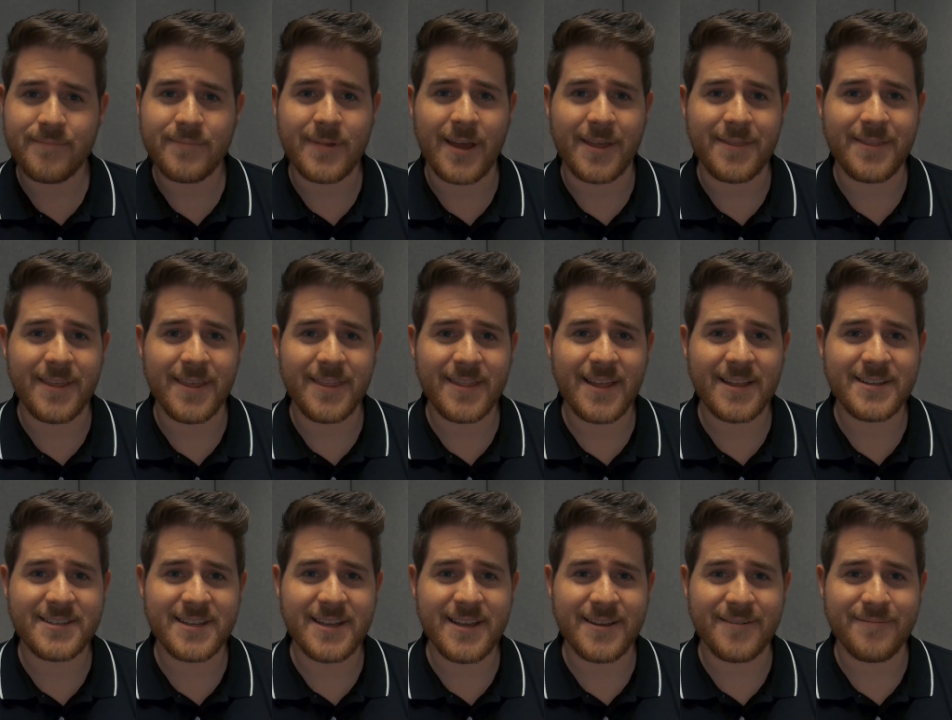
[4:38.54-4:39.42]
I think
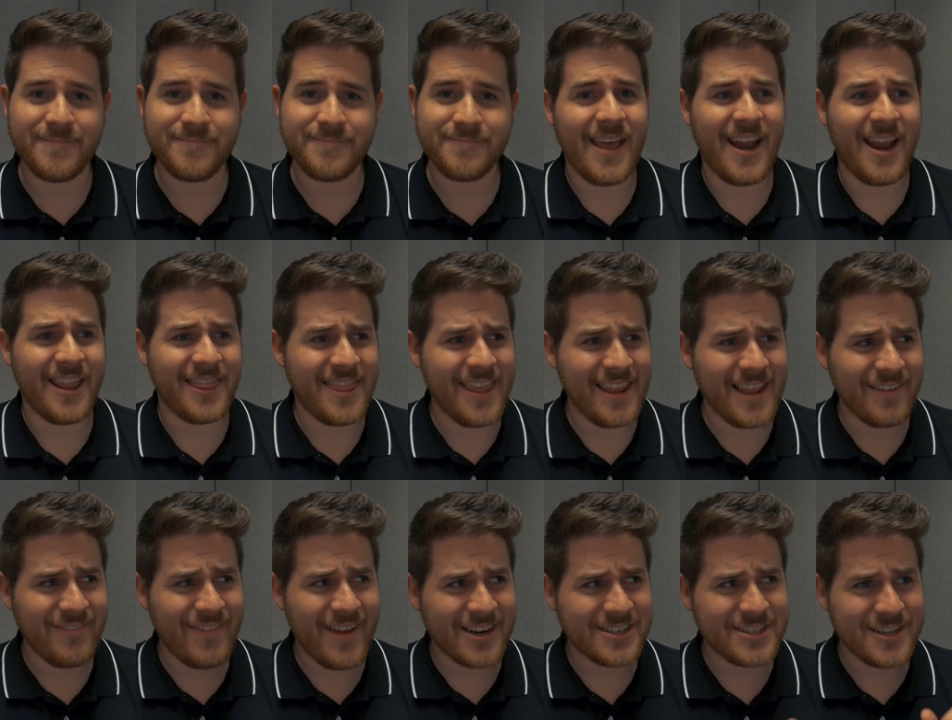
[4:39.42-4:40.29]
that's it. And I think
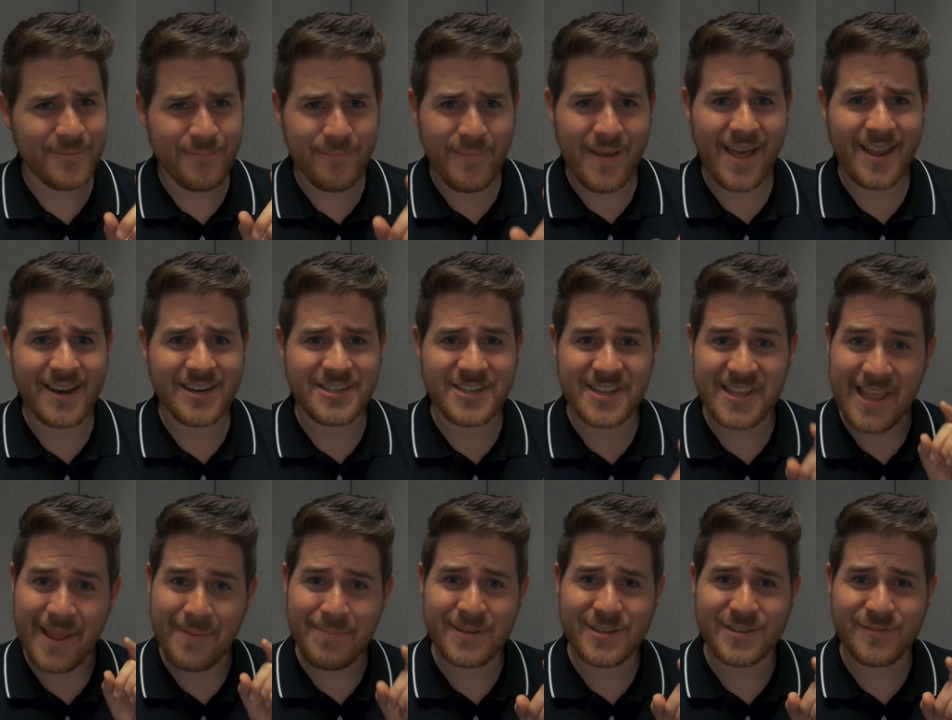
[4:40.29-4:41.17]
I've actually managed to
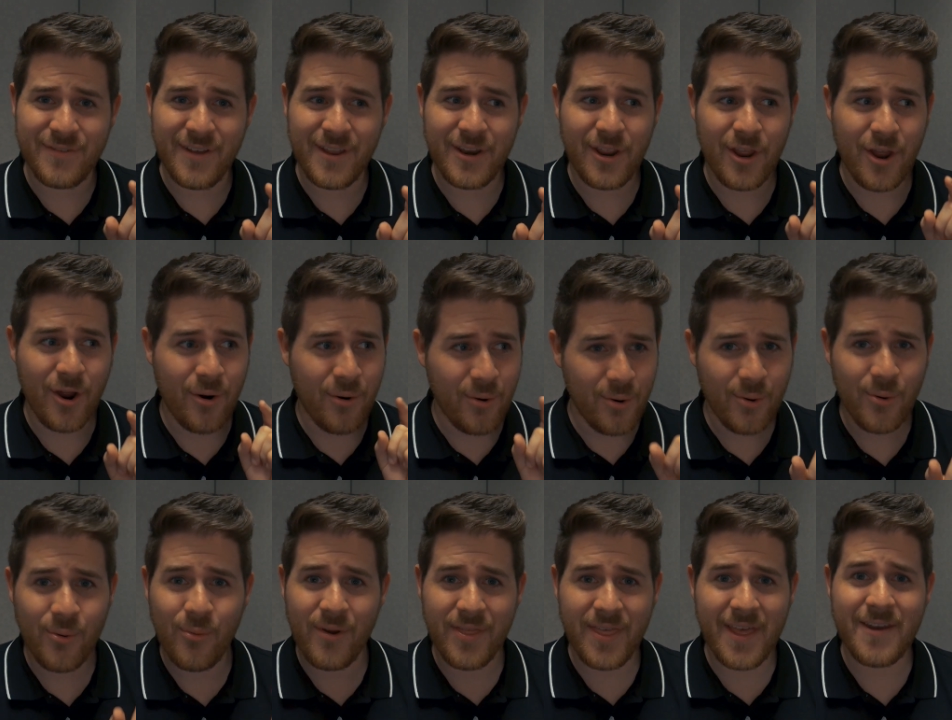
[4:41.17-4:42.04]
keep this video
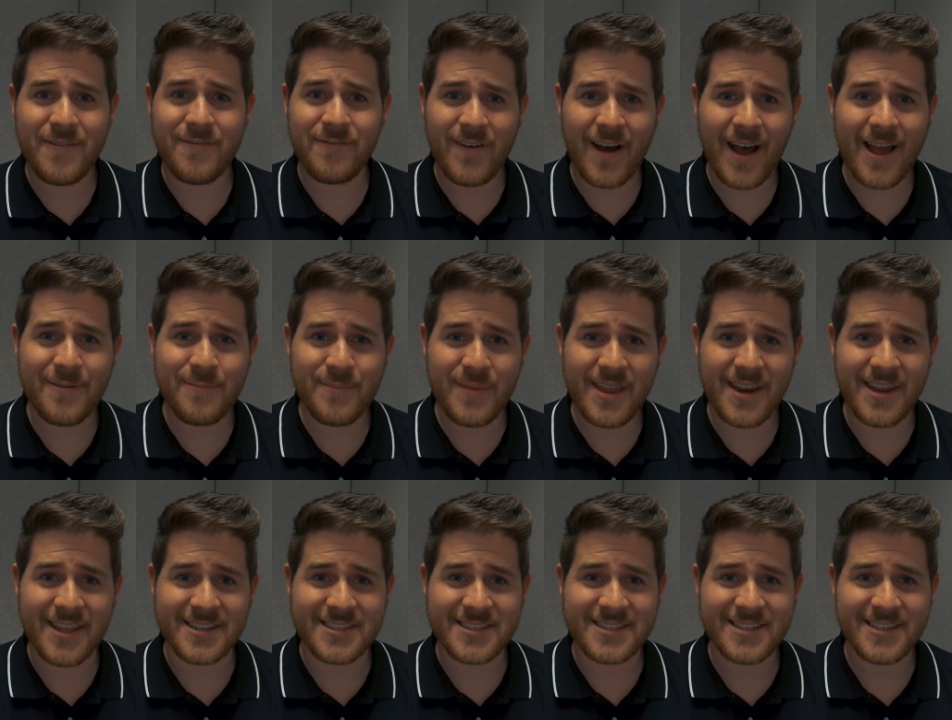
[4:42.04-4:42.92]
within 5
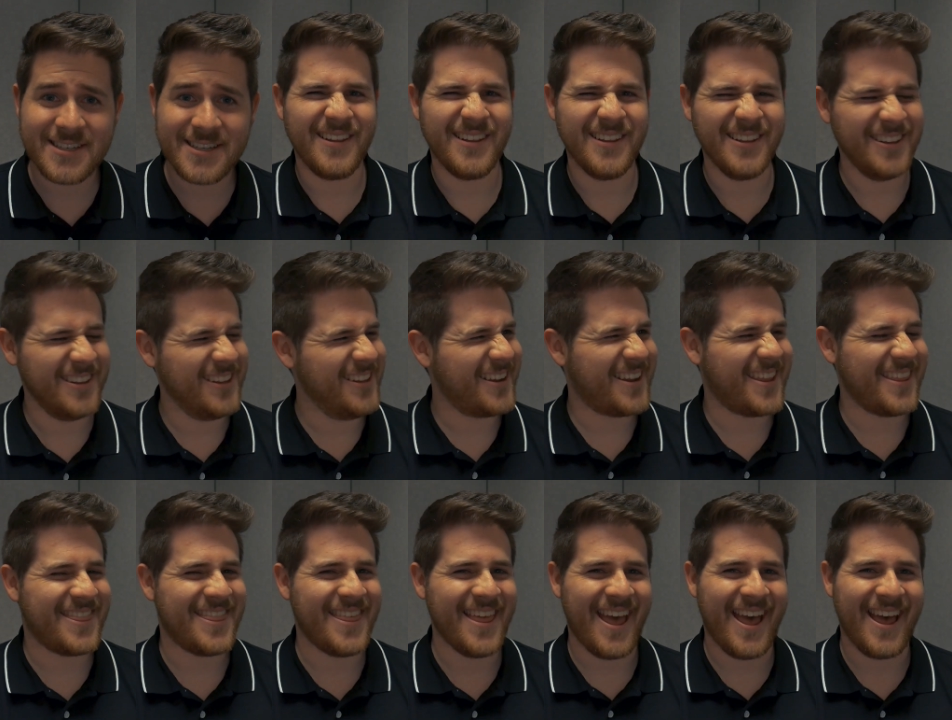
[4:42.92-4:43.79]
minutes. Look
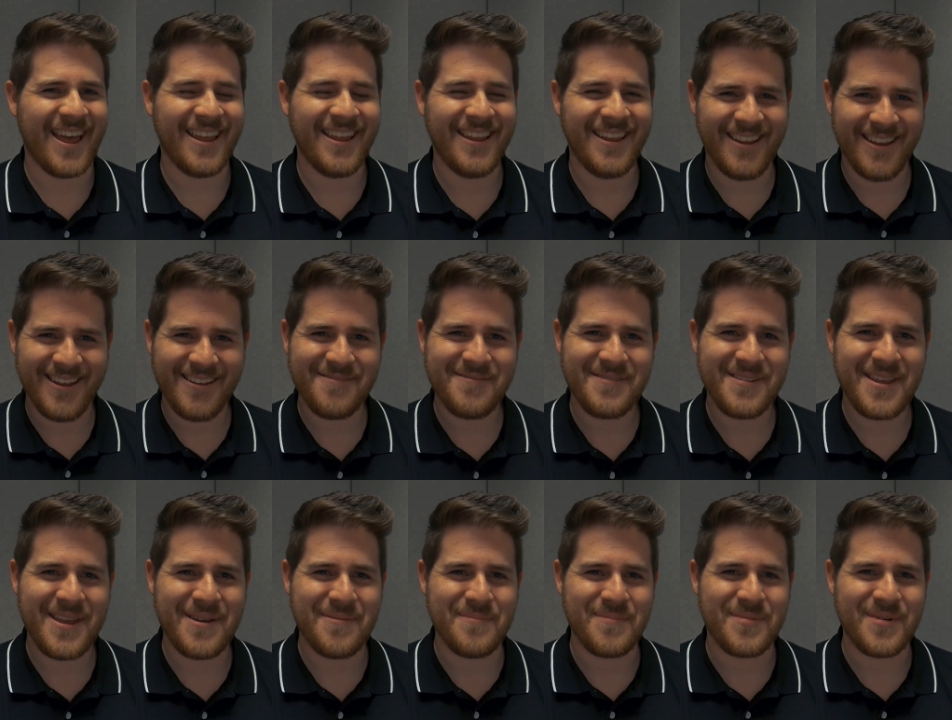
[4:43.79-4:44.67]
at that.
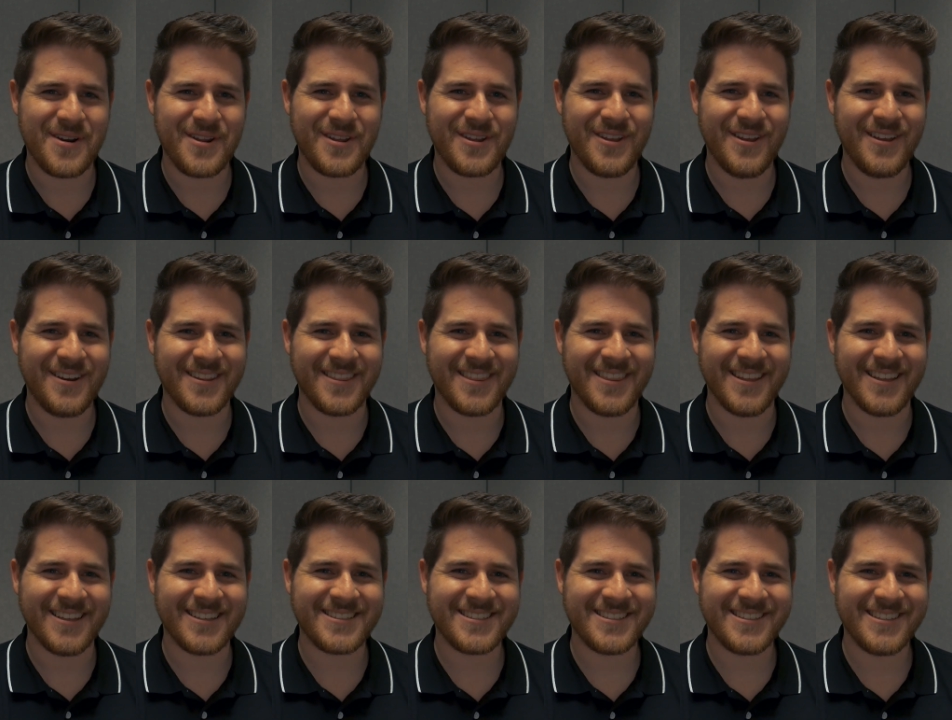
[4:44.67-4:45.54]
Getting pretty good at
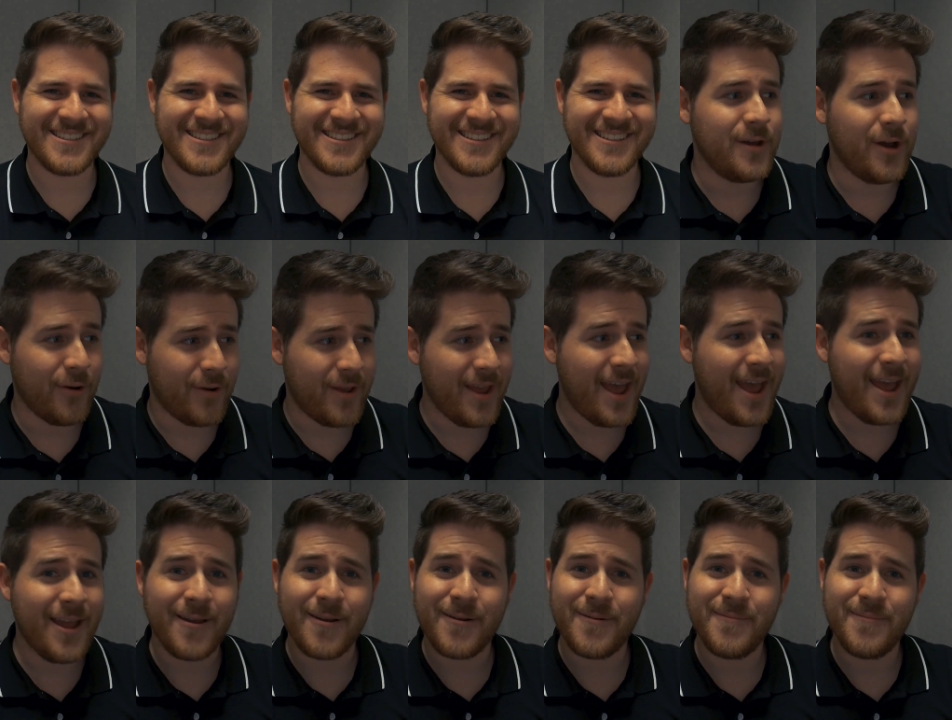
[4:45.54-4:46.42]
this.
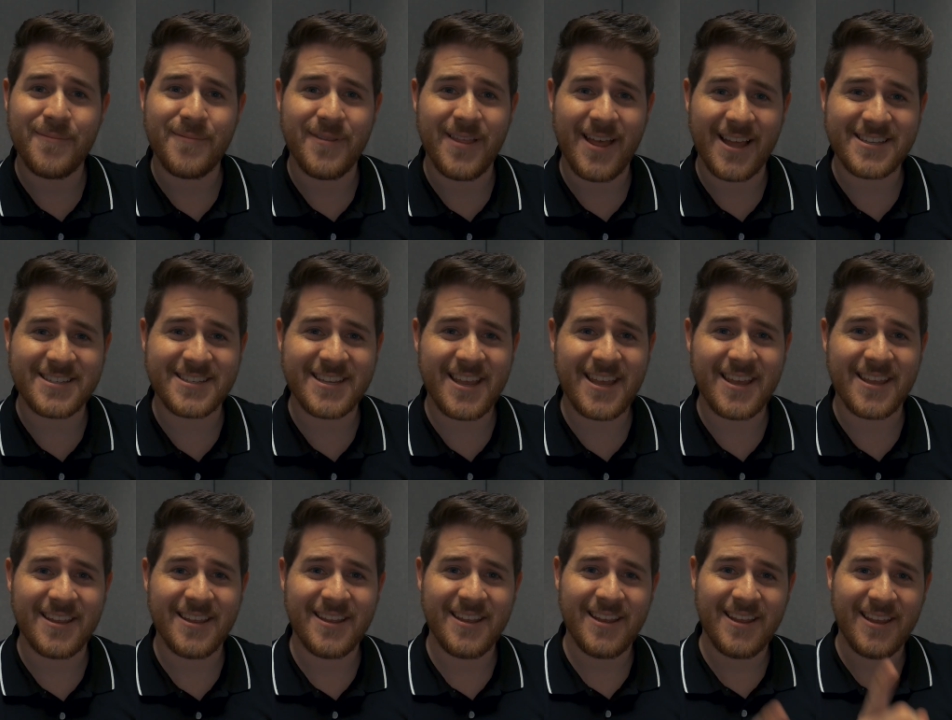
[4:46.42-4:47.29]
Okay, that's
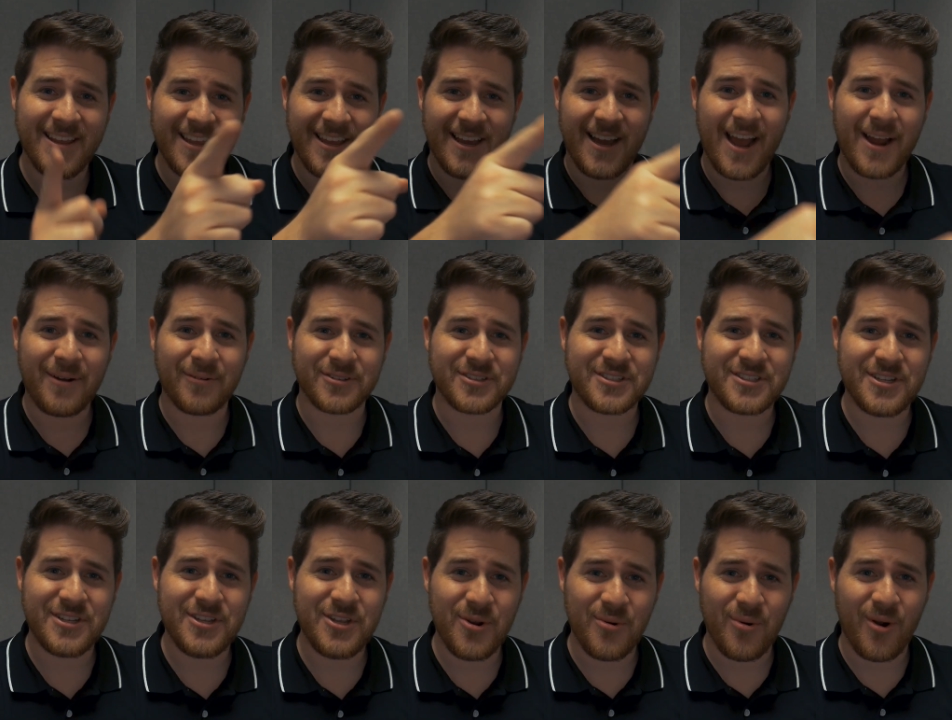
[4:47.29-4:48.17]
it. I will
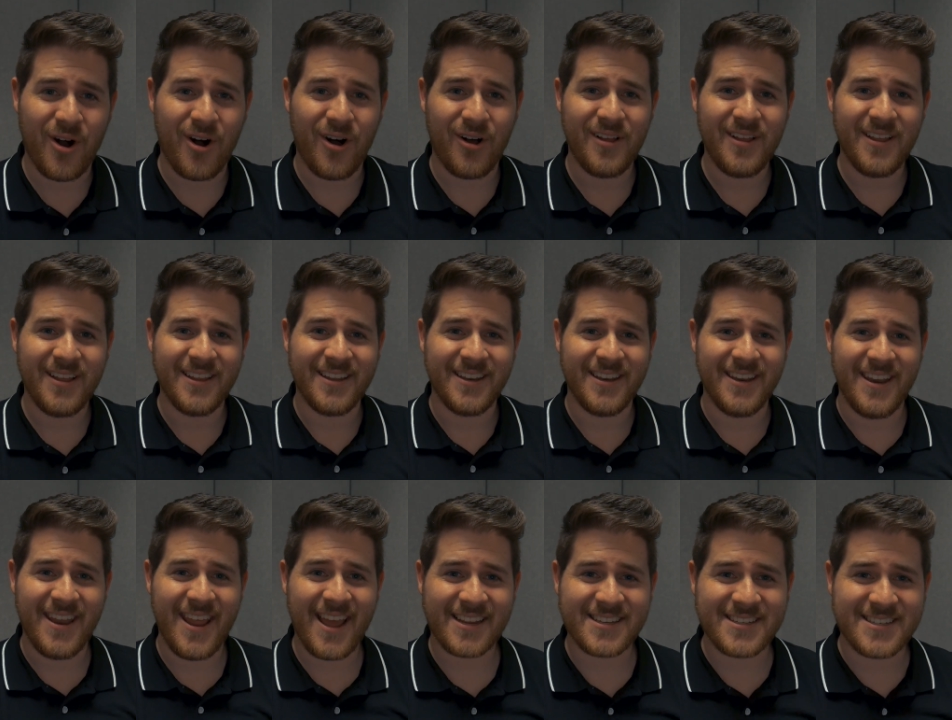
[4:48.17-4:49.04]
see you all
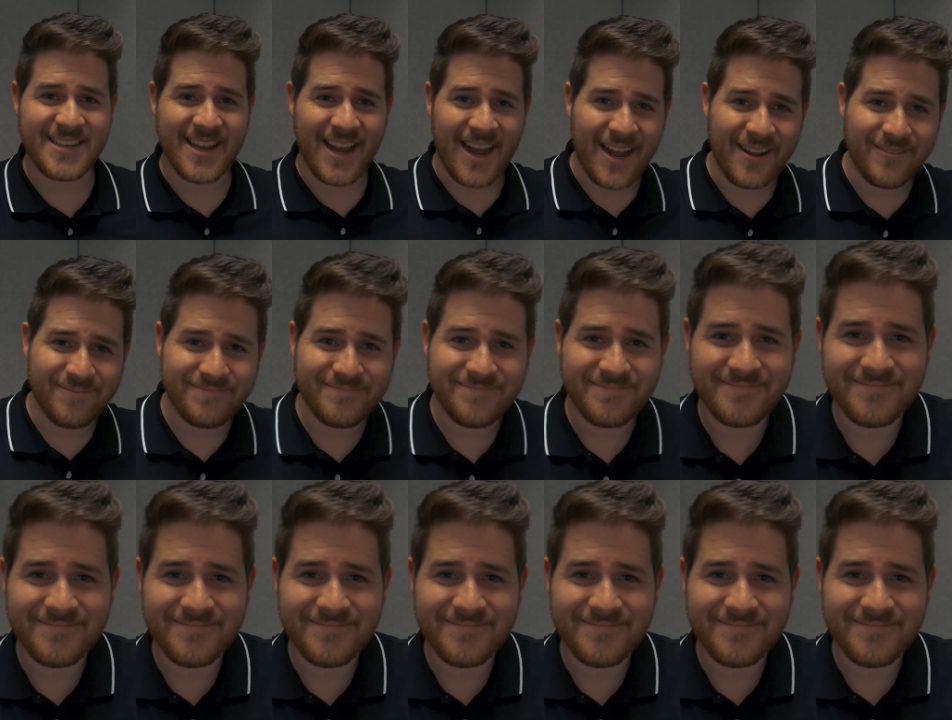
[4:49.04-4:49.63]
next time.